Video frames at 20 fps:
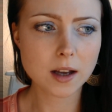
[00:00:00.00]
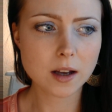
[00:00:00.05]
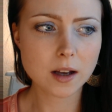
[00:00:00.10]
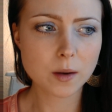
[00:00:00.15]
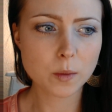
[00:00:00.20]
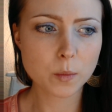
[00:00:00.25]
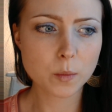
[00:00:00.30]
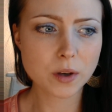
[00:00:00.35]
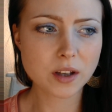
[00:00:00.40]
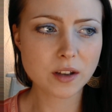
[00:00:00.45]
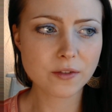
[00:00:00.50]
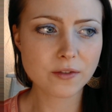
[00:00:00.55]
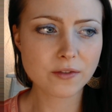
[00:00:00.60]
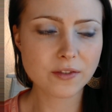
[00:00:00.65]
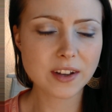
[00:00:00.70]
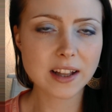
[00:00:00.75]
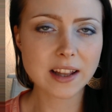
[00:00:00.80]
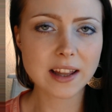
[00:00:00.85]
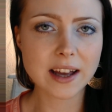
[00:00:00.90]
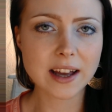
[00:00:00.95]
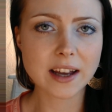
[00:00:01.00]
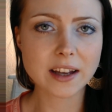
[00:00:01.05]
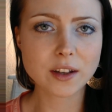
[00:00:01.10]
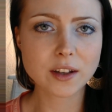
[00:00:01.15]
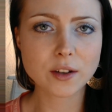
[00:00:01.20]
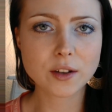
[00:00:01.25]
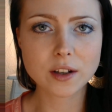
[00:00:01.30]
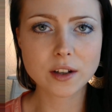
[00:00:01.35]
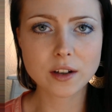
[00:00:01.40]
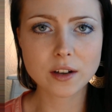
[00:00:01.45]
when you feel like you
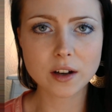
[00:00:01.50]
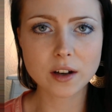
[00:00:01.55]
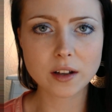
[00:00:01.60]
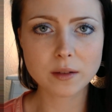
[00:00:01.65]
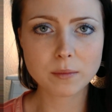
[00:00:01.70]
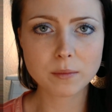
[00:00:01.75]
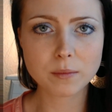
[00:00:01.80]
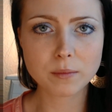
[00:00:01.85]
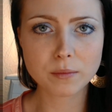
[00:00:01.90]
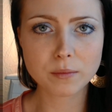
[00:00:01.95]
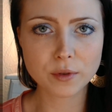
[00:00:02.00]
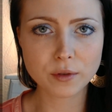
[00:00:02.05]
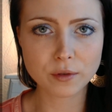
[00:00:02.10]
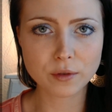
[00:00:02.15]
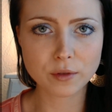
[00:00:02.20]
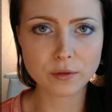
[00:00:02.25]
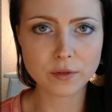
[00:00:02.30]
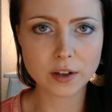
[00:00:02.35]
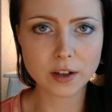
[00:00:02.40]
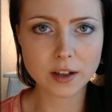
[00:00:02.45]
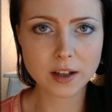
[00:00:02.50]
cannot move.